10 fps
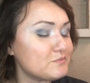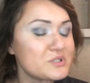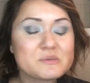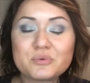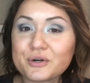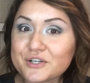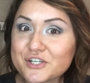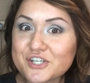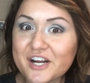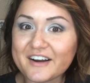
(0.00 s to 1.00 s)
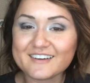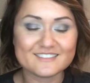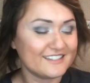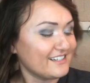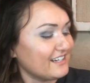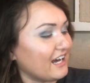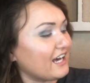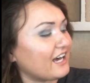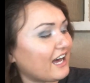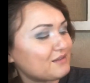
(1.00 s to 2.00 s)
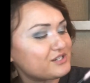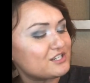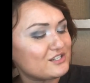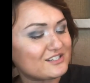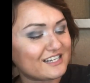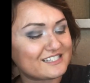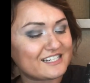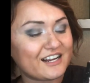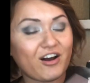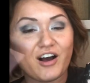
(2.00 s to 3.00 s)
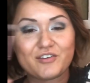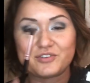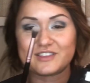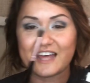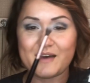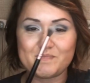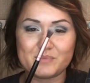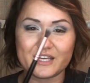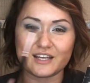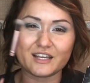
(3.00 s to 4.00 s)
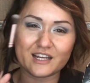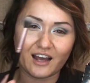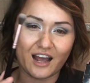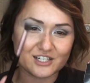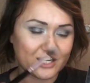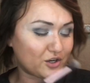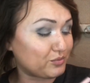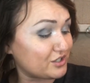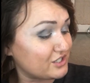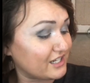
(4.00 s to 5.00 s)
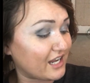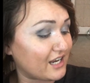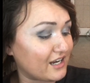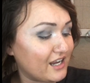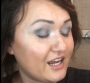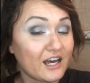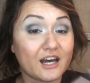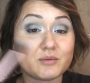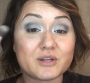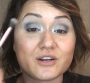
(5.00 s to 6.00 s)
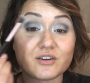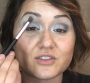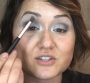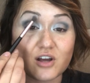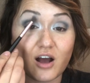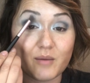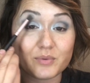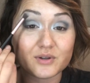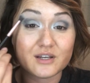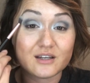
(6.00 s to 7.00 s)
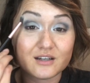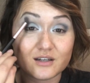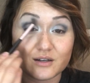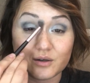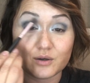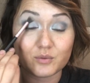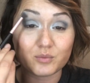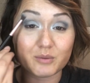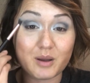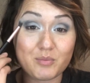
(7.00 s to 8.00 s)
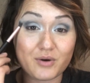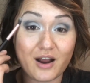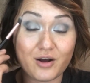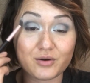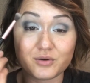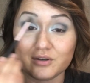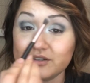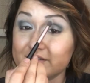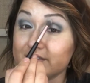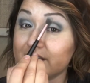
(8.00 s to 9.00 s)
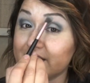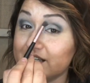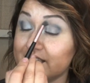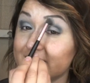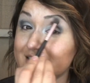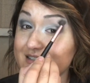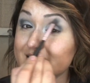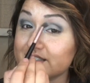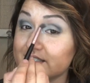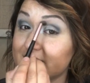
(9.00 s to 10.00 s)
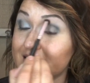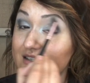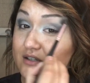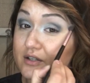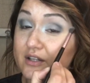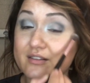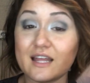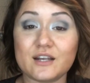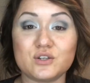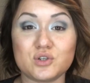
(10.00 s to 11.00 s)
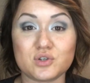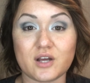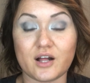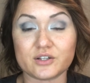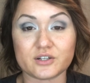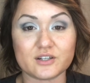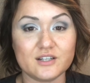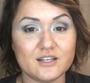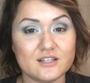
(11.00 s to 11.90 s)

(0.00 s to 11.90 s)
was important to share. I'm just dusting off with that big eyeshadow brush again here at the top where my brow line is, that nude color.